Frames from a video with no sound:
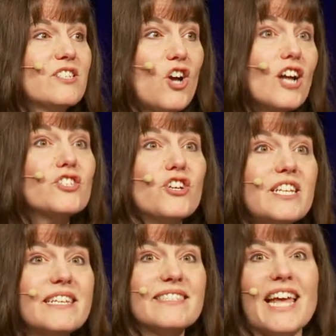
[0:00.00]
God's
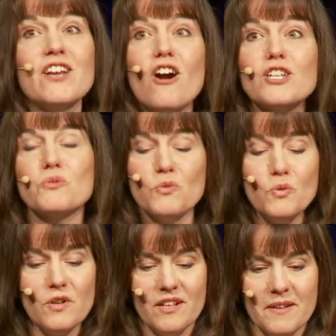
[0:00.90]
goodness and God's
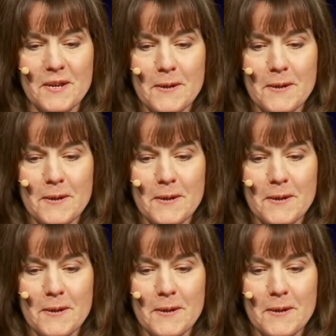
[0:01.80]
rule.